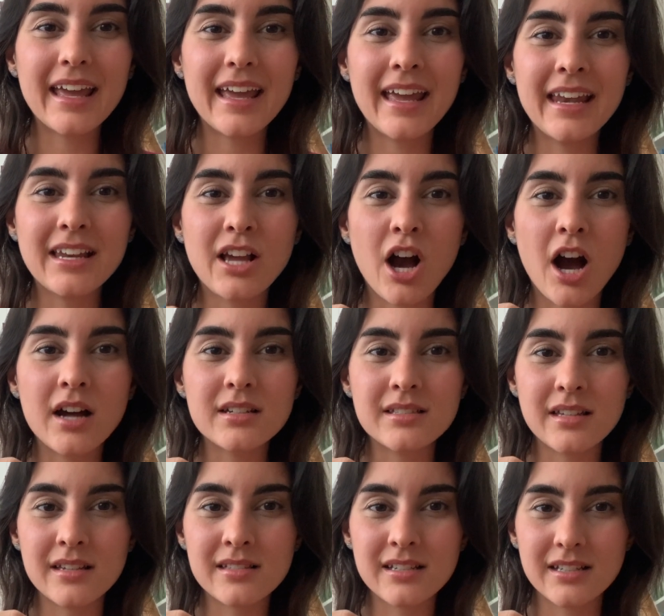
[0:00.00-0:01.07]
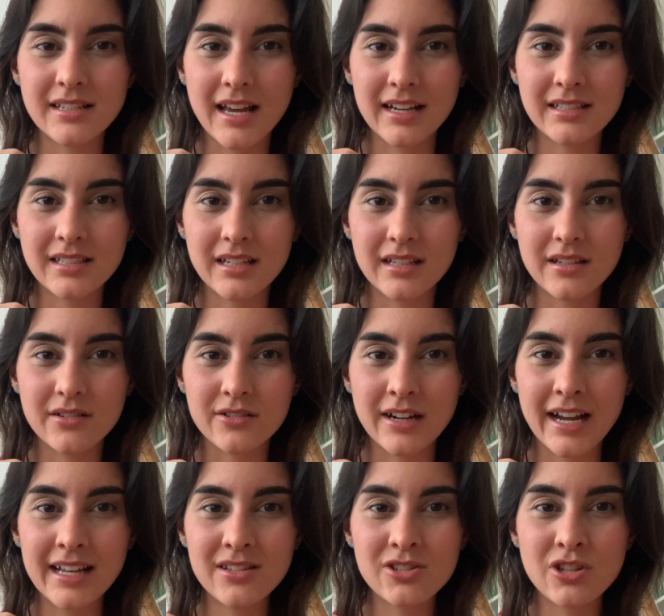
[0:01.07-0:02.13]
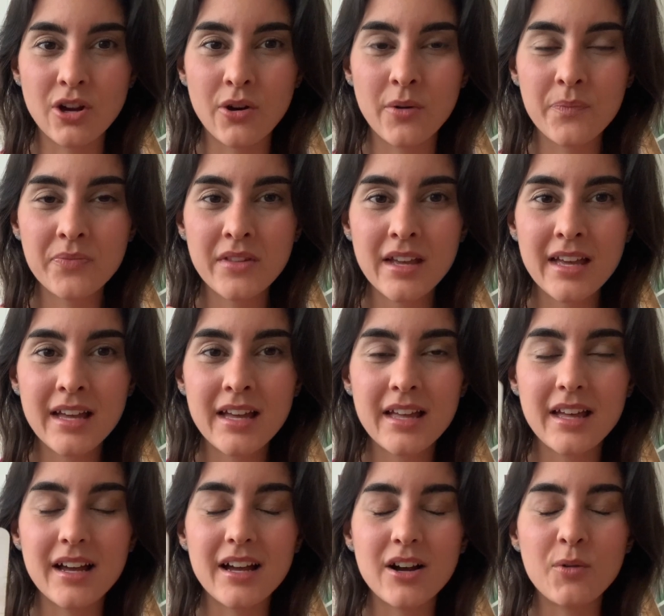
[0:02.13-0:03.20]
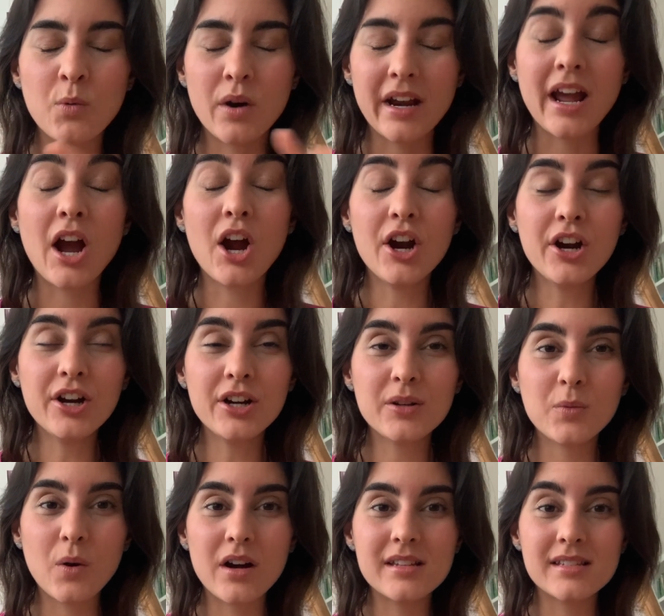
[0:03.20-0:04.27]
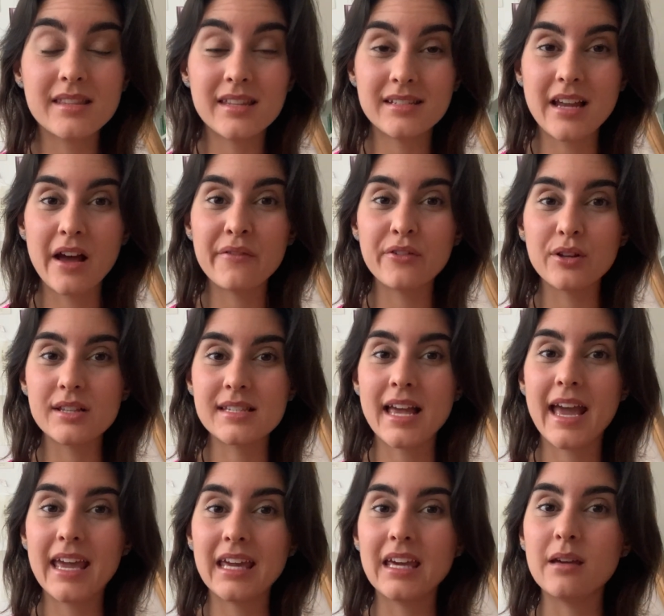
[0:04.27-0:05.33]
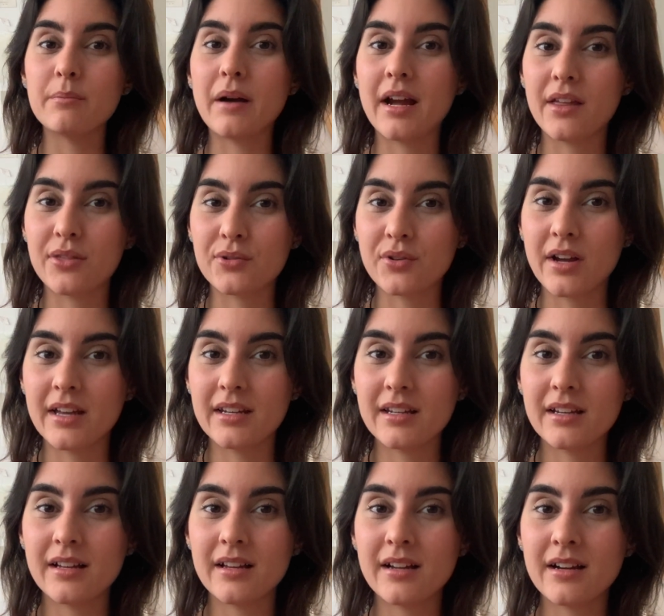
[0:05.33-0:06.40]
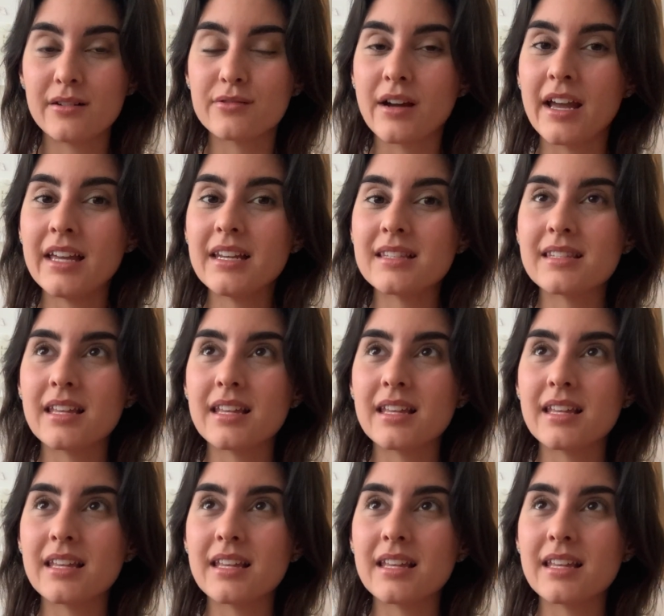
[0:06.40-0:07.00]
it got disconnected, right? So what I heard was the devil is hanging by a thread, right? It's